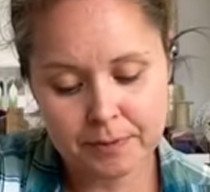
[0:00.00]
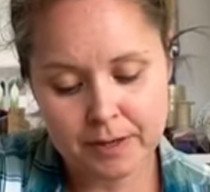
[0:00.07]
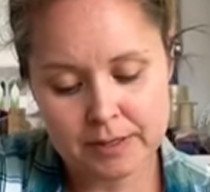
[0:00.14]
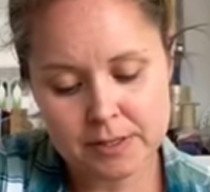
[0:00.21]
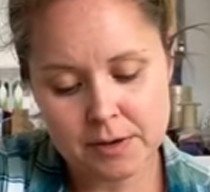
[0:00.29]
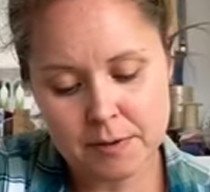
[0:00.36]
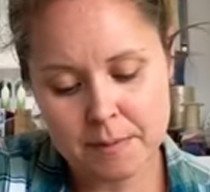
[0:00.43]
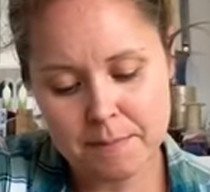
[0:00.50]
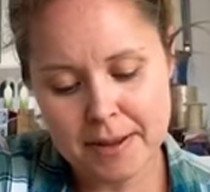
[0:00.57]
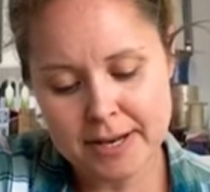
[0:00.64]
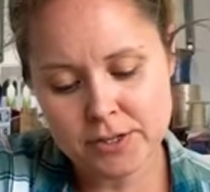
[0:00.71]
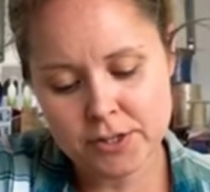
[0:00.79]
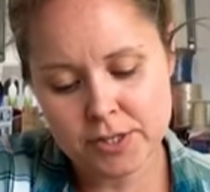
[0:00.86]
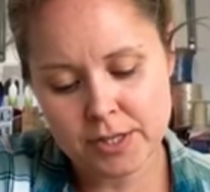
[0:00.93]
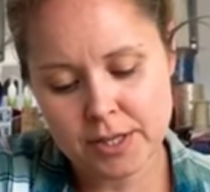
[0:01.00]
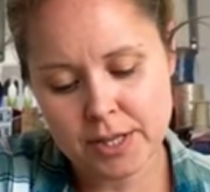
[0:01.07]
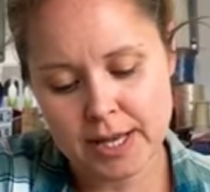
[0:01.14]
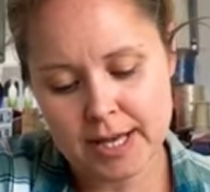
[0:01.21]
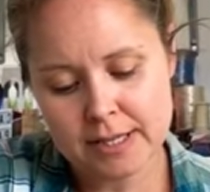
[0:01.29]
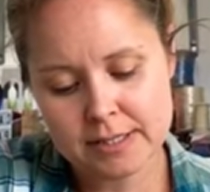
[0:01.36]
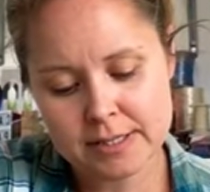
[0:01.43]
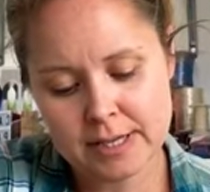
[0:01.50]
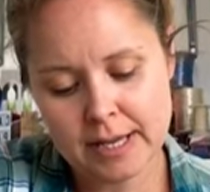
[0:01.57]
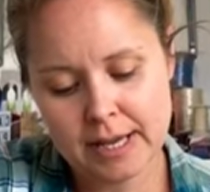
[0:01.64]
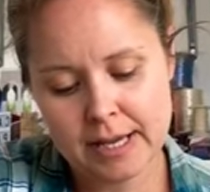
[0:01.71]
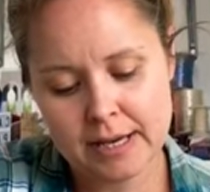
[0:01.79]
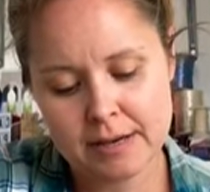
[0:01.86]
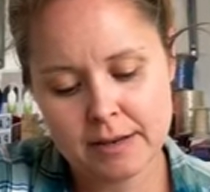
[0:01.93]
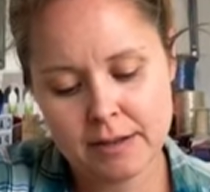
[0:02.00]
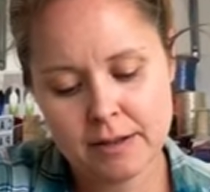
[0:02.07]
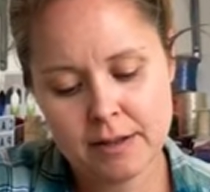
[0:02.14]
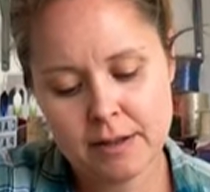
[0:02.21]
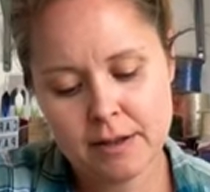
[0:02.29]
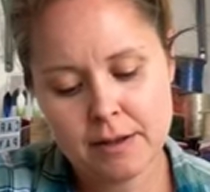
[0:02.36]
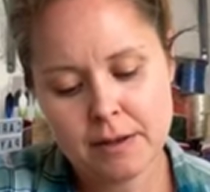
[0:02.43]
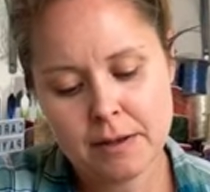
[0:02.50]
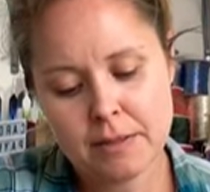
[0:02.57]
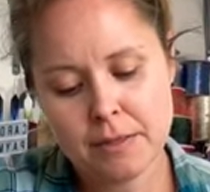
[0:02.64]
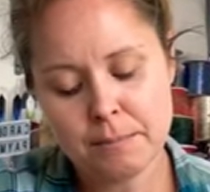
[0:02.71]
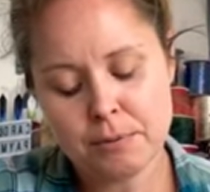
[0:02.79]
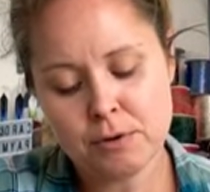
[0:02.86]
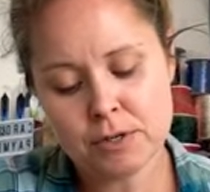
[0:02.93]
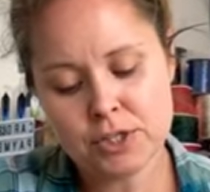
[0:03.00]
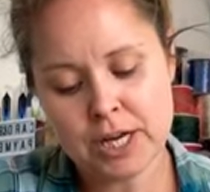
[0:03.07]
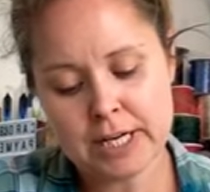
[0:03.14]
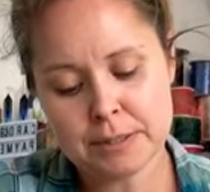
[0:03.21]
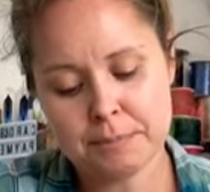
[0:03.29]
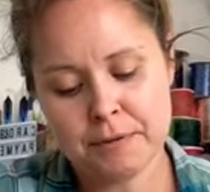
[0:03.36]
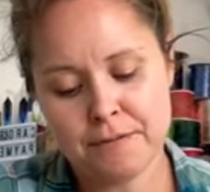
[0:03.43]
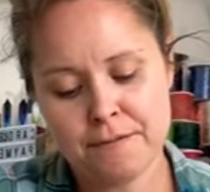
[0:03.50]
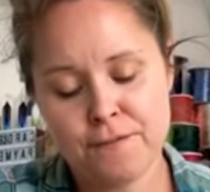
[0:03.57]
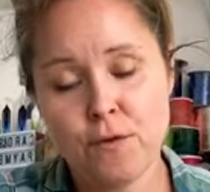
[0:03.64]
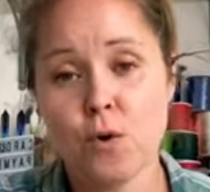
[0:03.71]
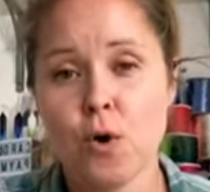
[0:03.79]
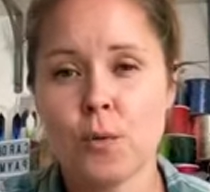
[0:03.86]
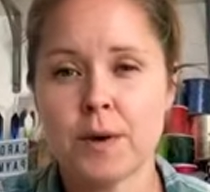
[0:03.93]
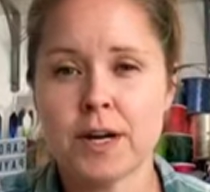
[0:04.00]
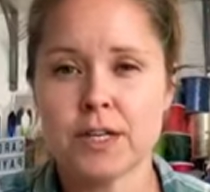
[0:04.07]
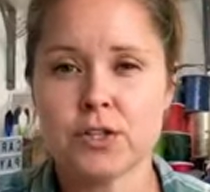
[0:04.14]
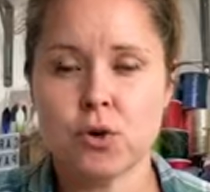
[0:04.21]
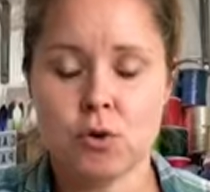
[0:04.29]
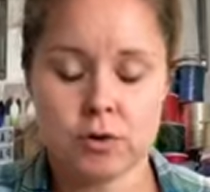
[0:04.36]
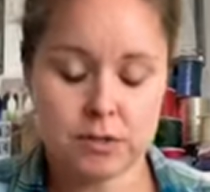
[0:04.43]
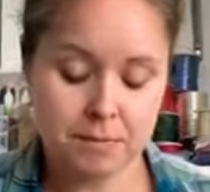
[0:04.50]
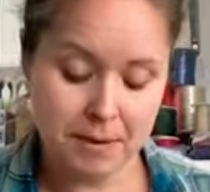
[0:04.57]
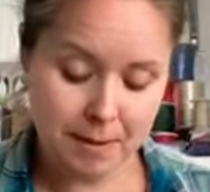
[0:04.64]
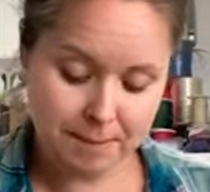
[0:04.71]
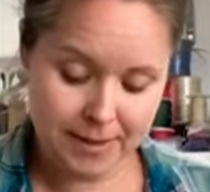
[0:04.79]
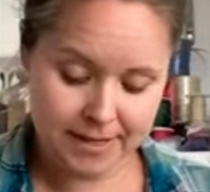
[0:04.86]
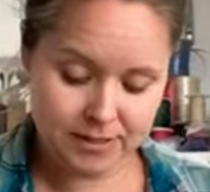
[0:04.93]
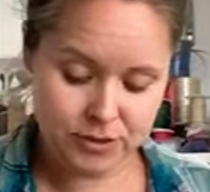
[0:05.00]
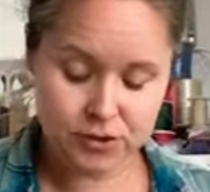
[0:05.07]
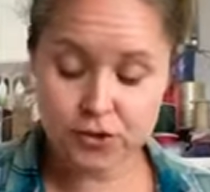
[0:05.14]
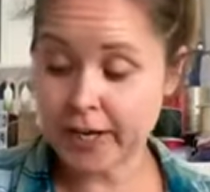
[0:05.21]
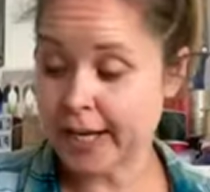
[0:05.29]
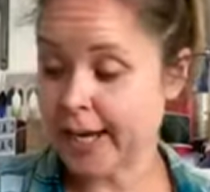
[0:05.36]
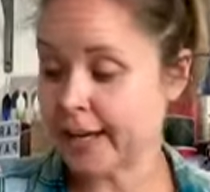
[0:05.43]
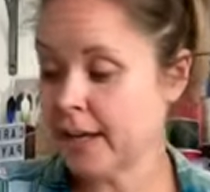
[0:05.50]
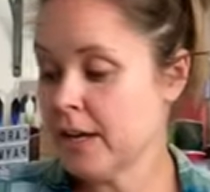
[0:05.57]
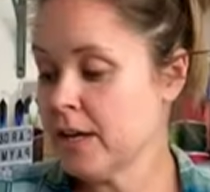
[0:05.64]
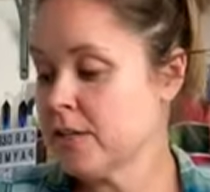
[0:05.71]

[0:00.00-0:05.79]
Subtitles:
So I mentioned this in the project before when I talked about beads and stringing.